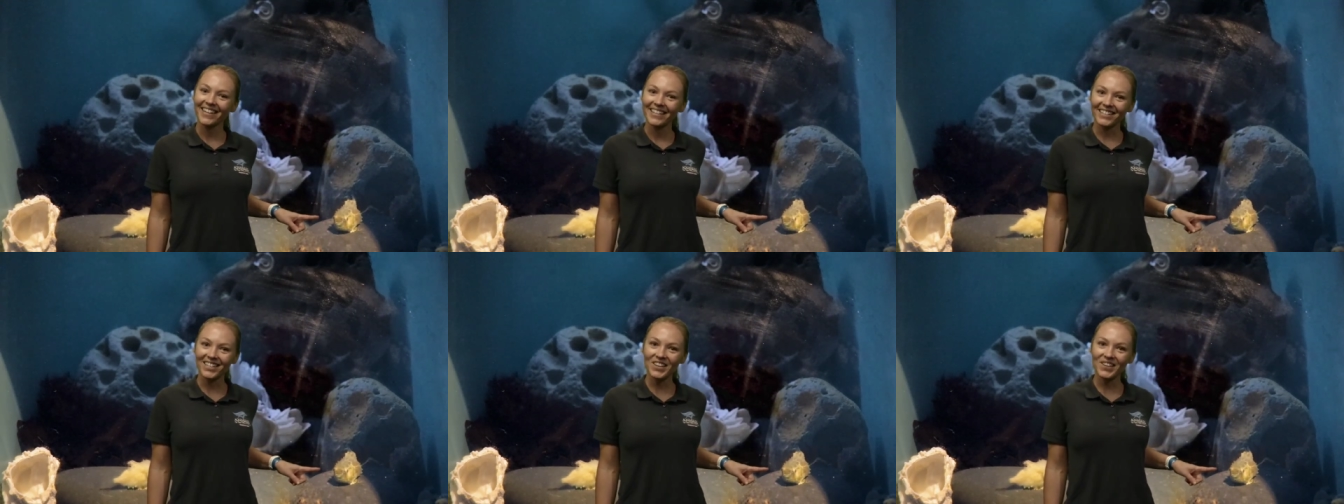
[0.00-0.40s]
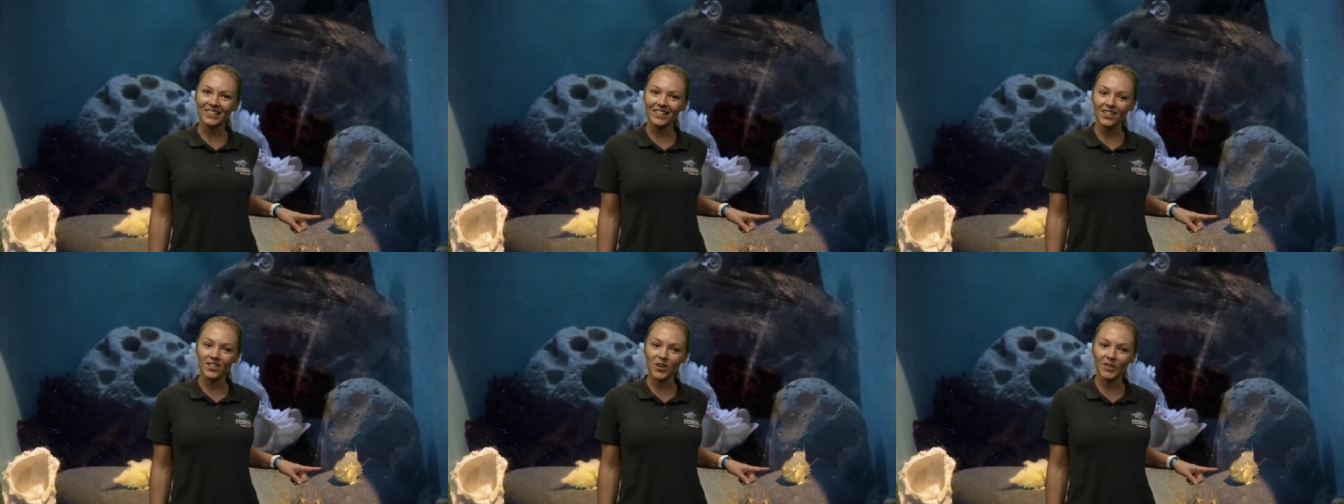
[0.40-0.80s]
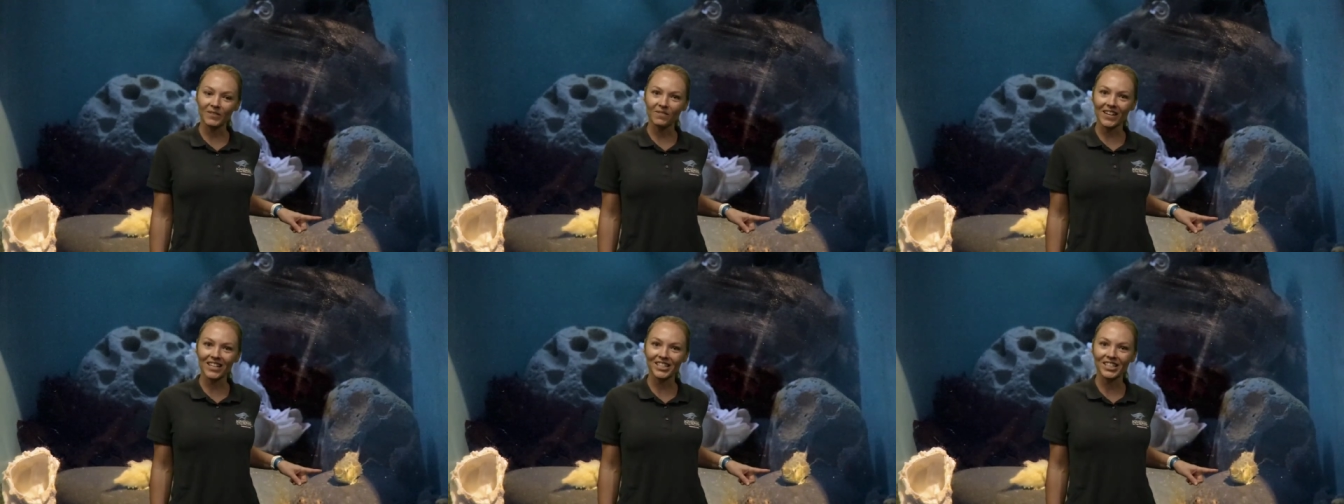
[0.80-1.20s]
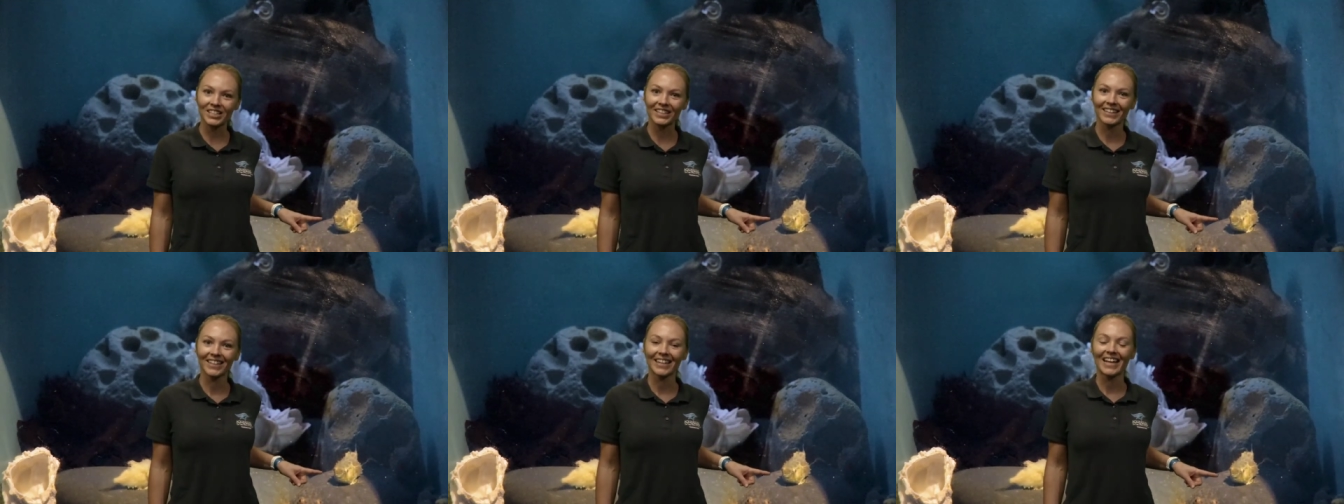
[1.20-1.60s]
Do you see those fish?
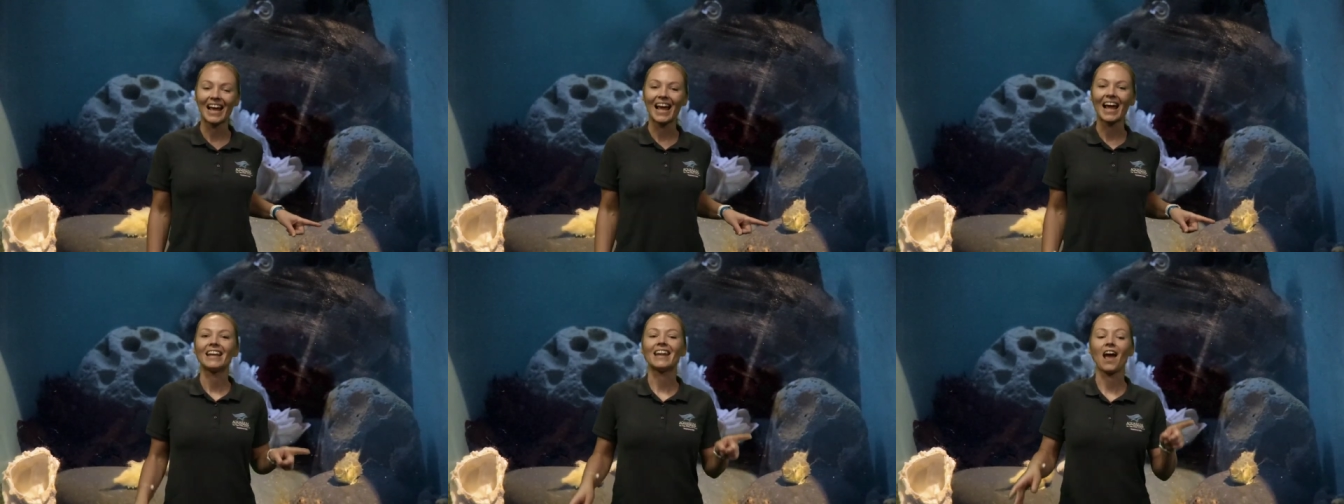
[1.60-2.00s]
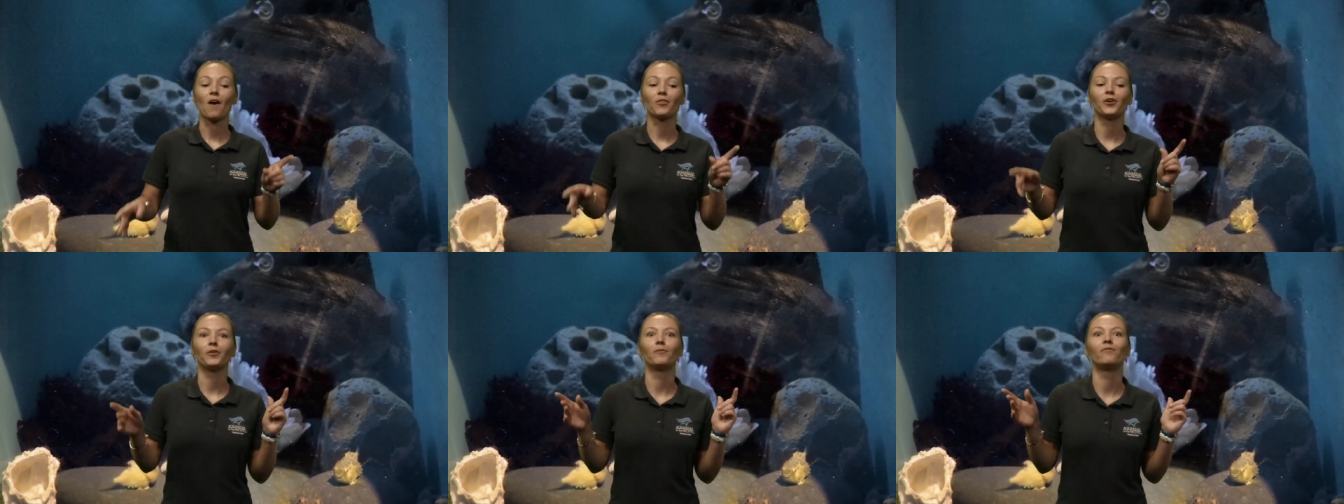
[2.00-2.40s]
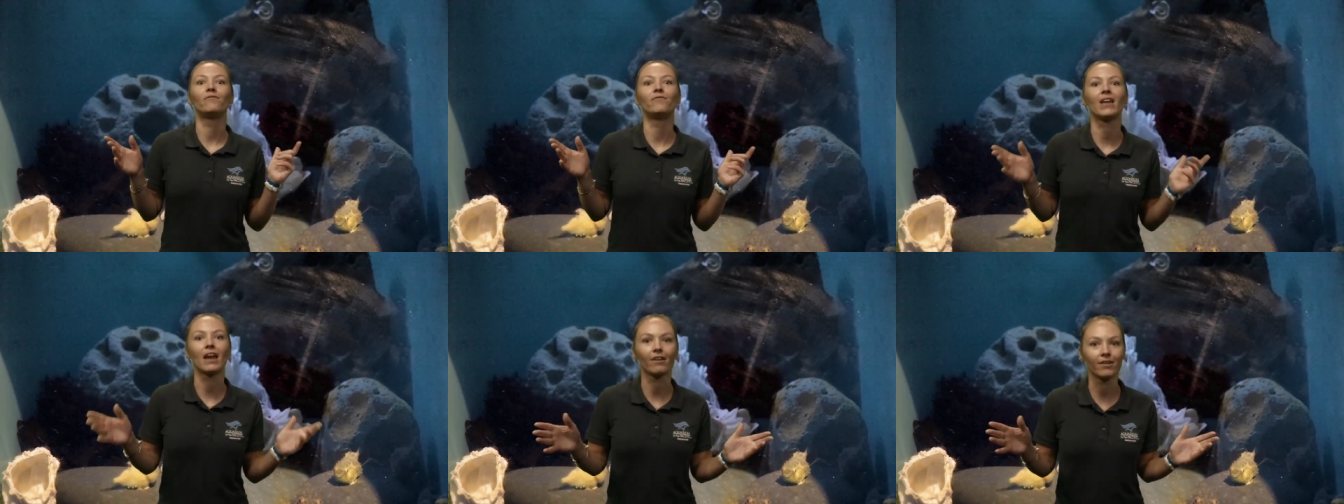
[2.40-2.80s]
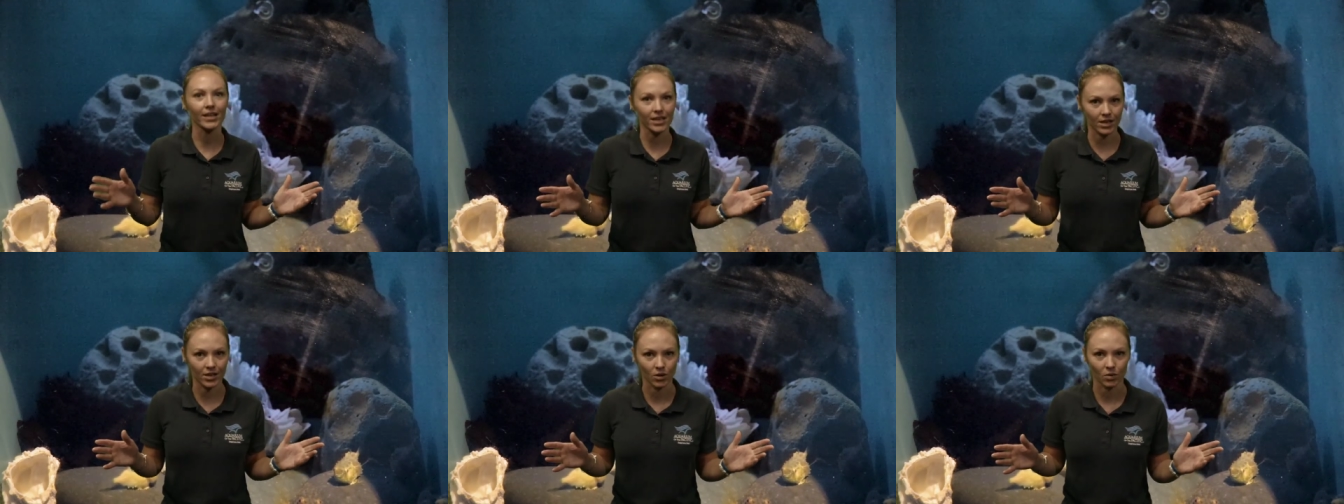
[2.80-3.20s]
Now, they're very
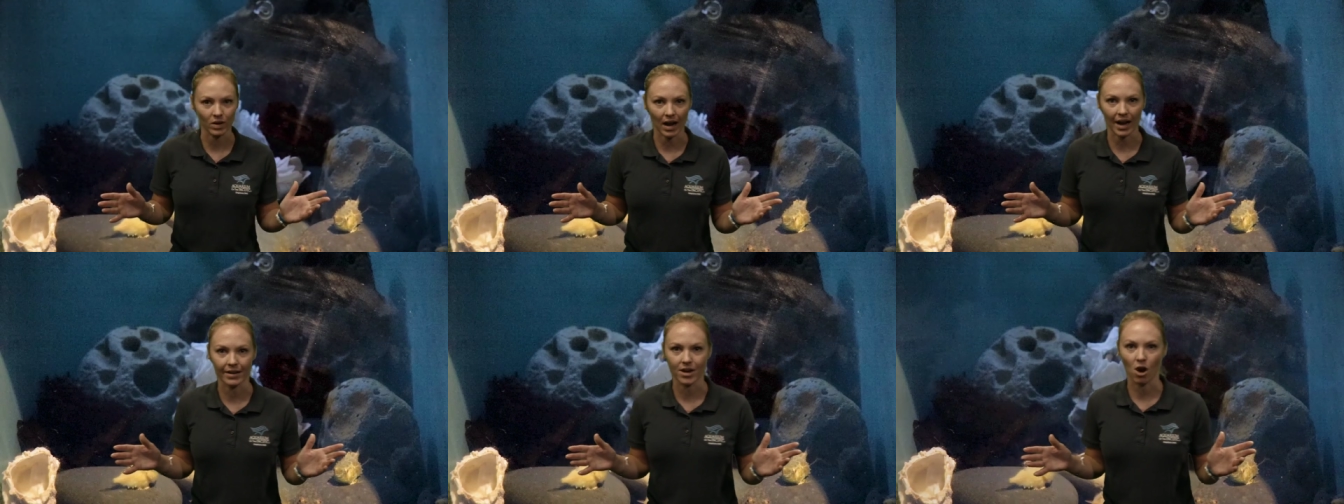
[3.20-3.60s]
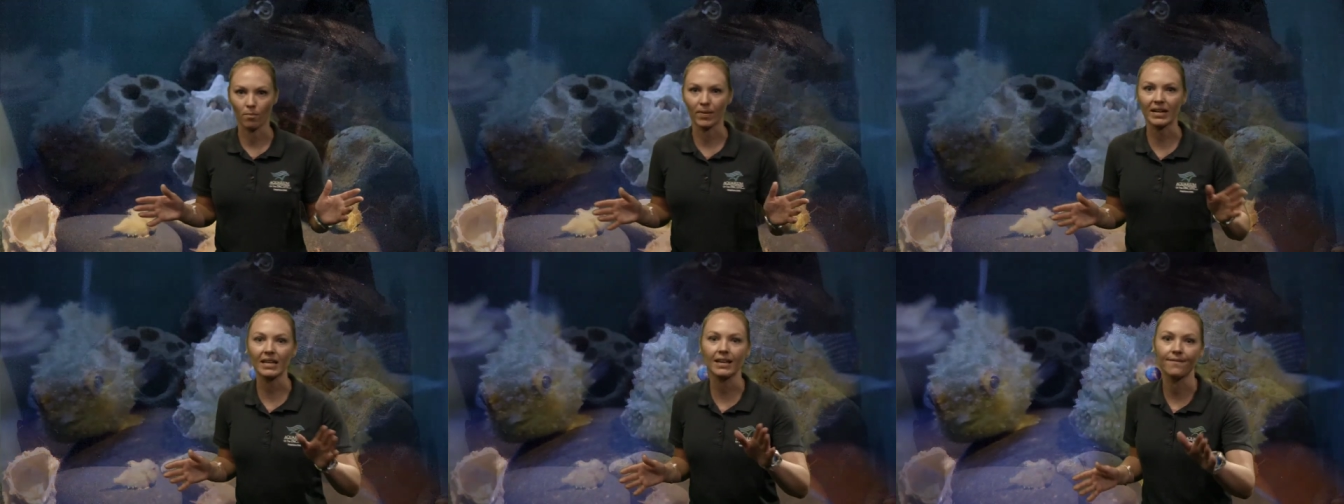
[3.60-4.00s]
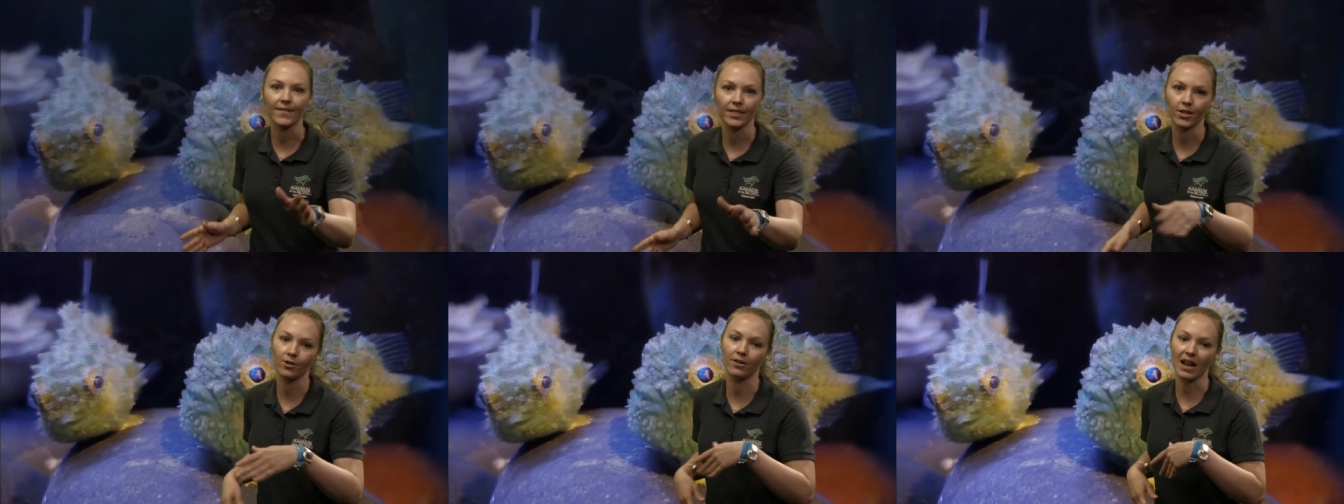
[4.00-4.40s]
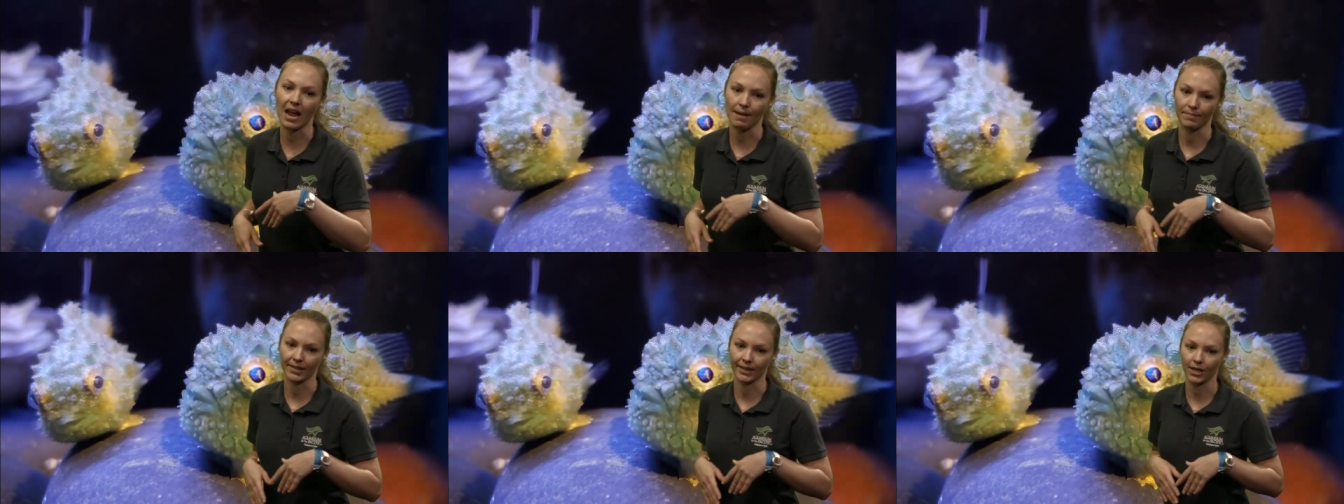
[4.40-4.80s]
cute, I know, but even their
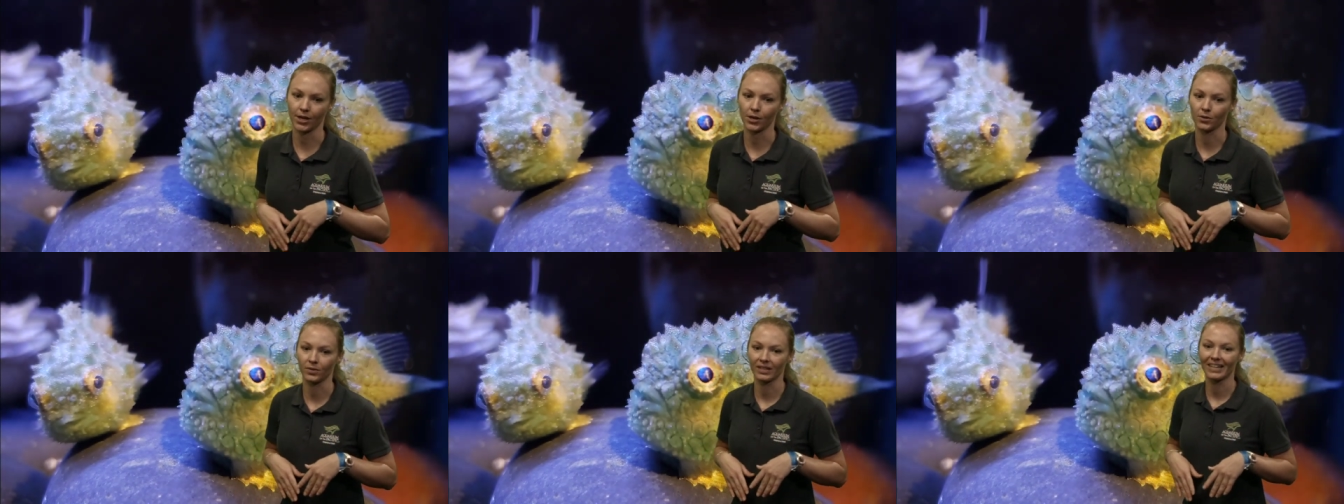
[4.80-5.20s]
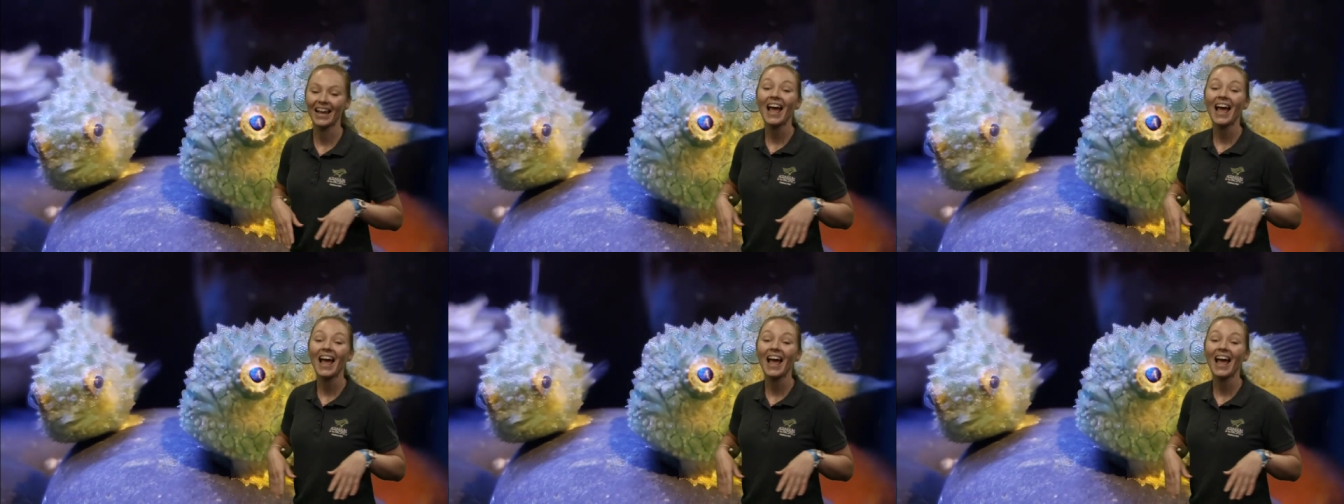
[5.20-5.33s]
name is cute.